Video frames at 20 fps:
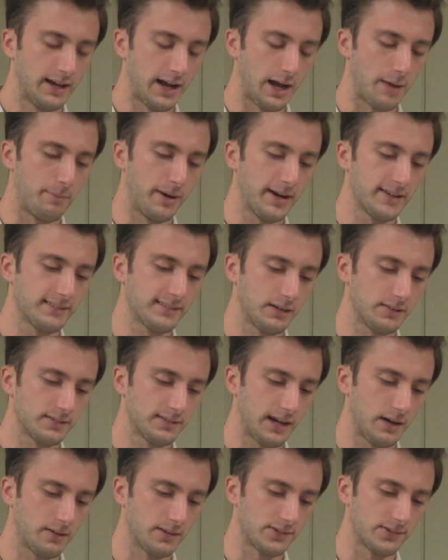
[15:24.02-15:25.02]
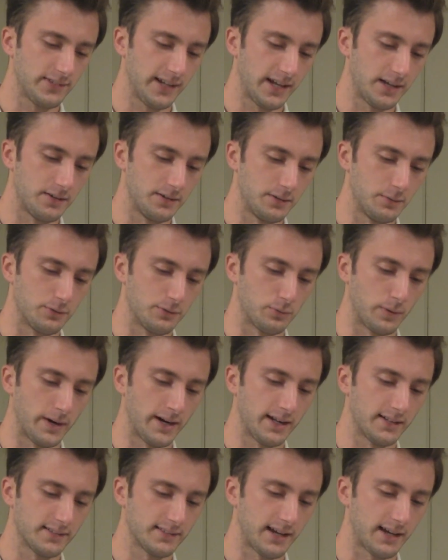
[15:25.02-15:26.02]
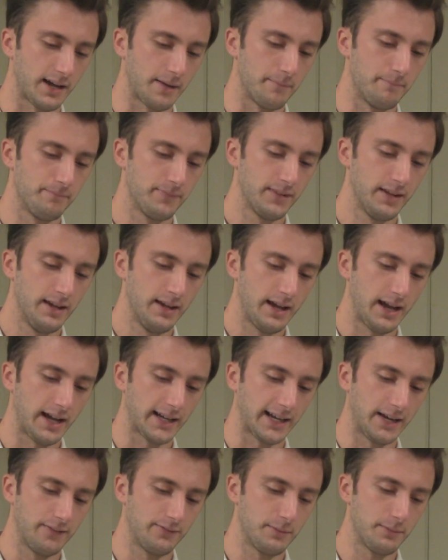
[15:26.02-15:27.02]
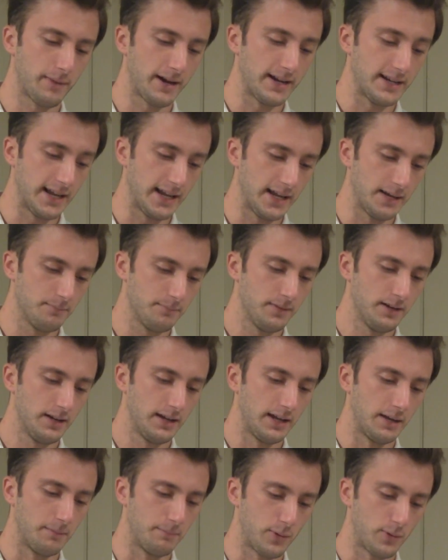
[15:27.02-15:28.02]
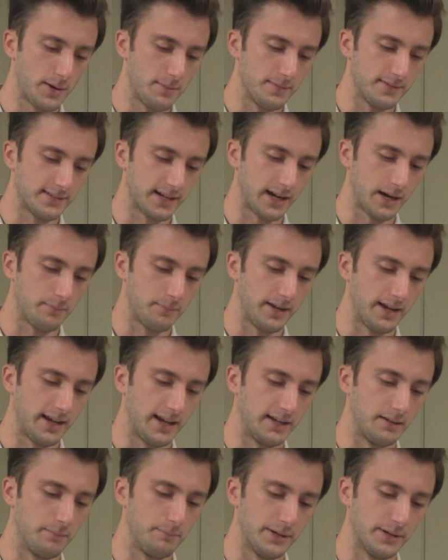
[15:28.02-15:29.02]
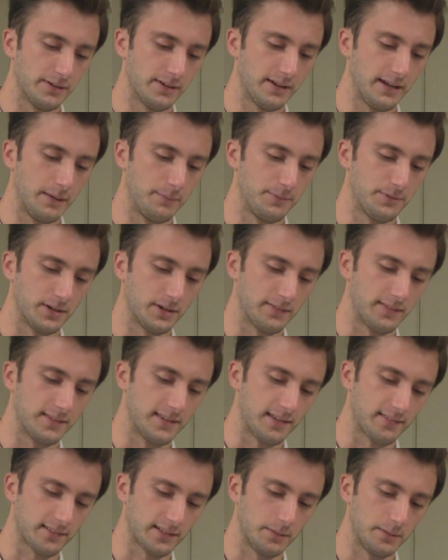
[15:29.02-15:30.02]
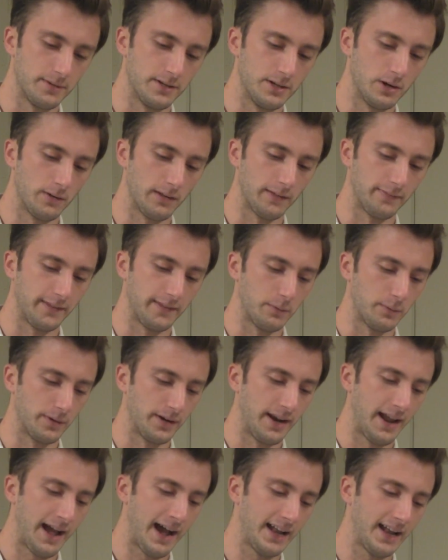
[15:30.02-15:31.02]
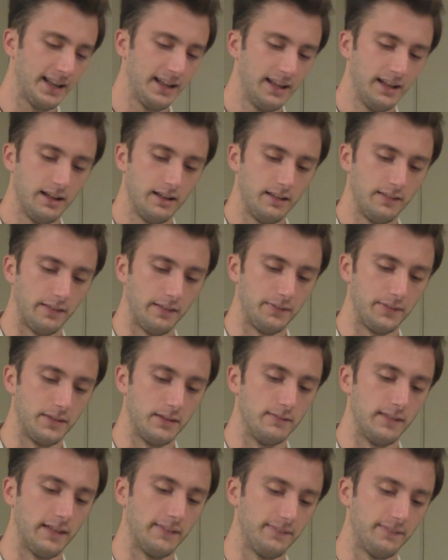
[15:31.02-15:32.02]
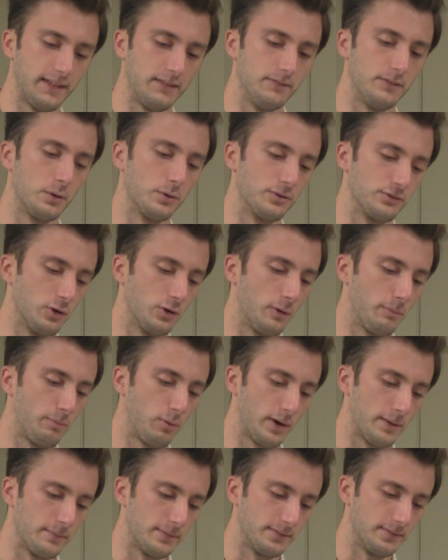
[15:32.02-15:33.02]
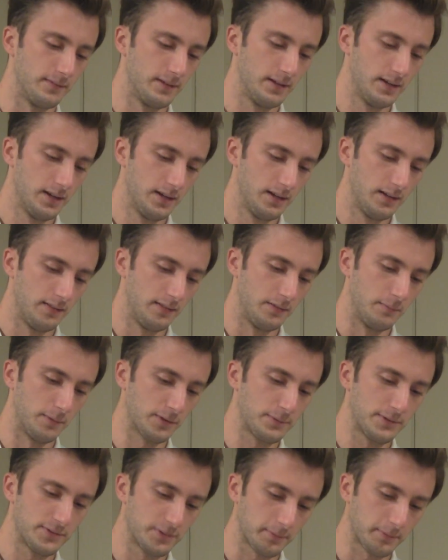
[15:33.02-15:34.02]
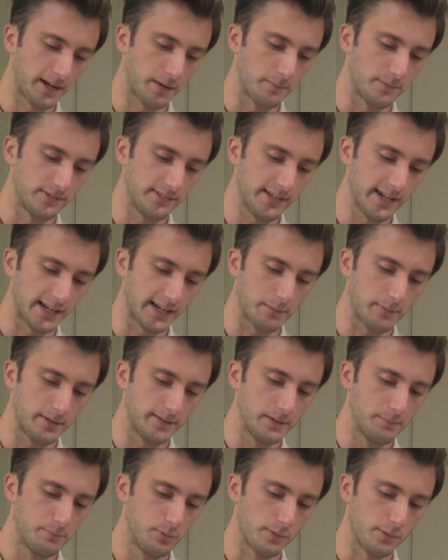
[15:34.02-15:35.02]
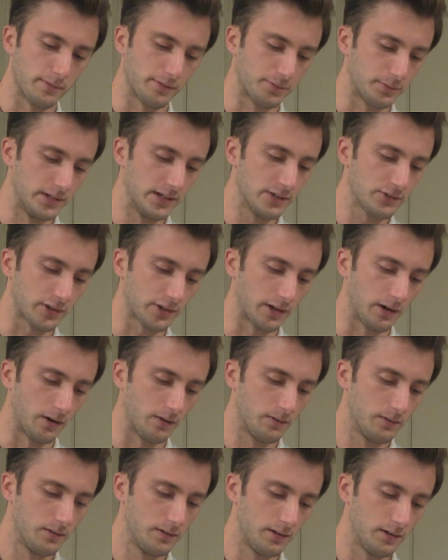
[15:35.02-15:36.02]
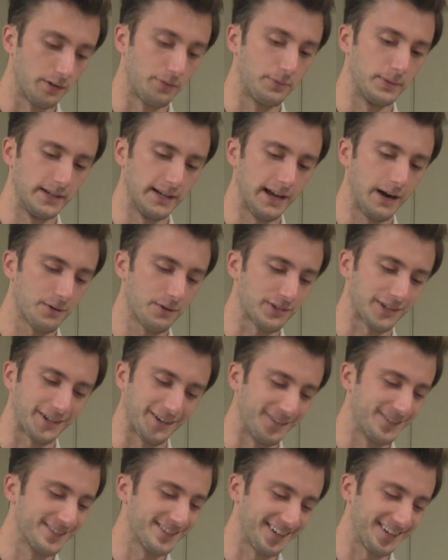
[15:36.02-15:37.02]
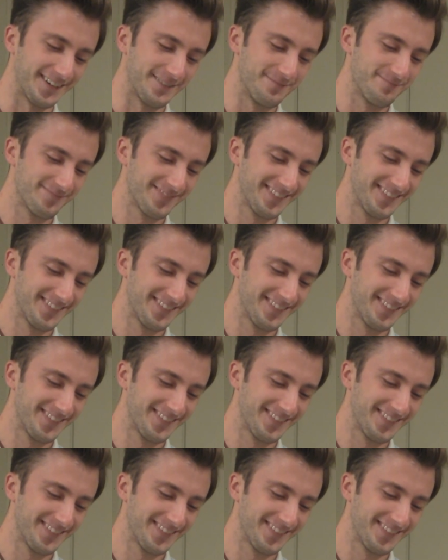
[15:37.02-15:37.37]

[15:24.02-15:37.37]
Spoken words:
I biked downtown to Standard and was right on time. I gave them my name and appointment time, and a bearded hipster at the desk let me know that they were not that there was no appointment. There must be some kind of mistake. I made the appointment 3 years ago. Or 3 hours ago, sorry.